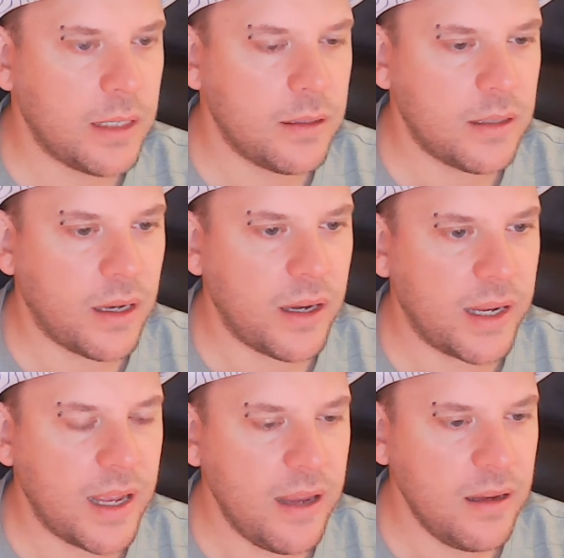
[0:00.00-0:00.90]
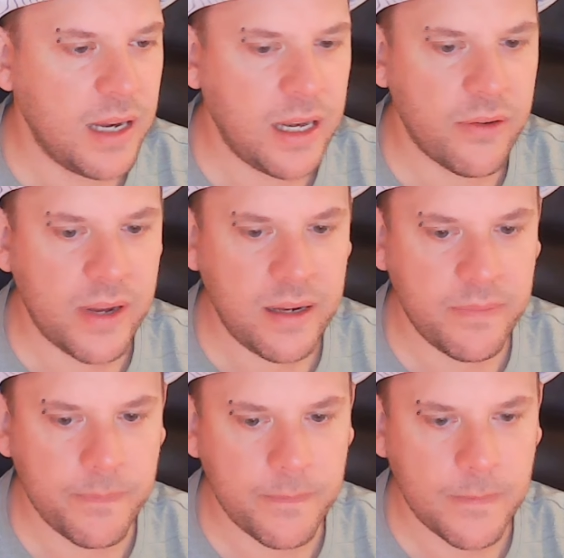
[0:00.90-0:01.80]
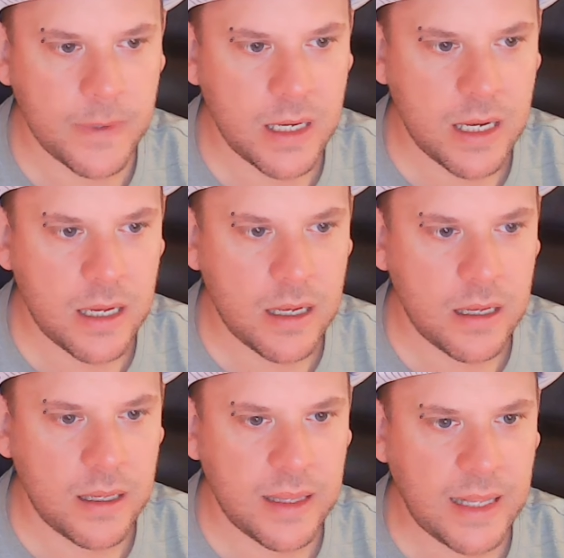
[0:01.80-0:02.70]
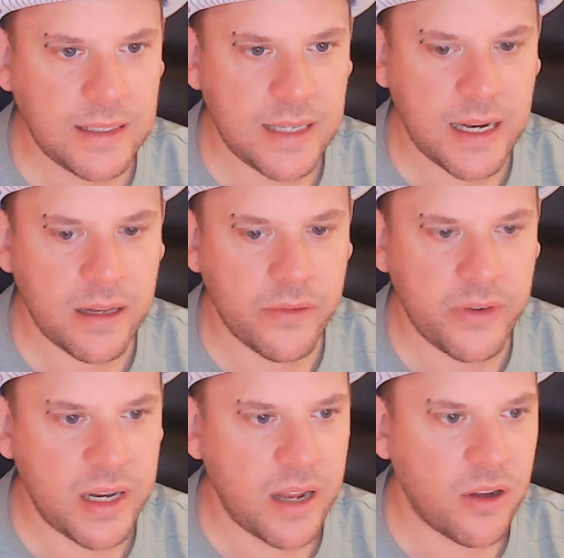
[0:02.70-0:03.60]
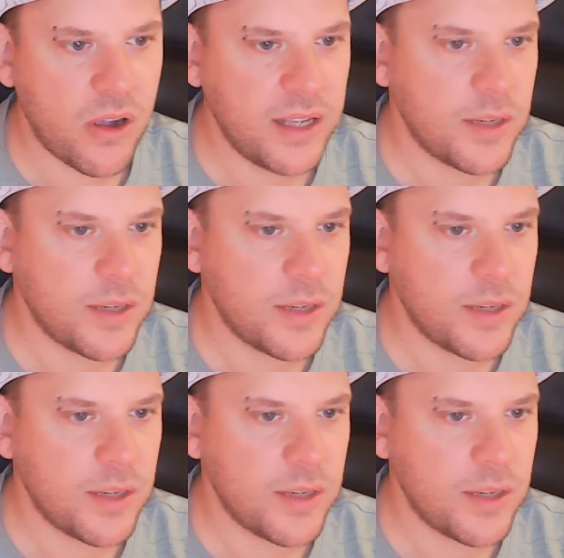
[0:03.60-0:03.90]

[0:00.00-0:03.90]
So, okay, anyway, that's the end of the video, guys.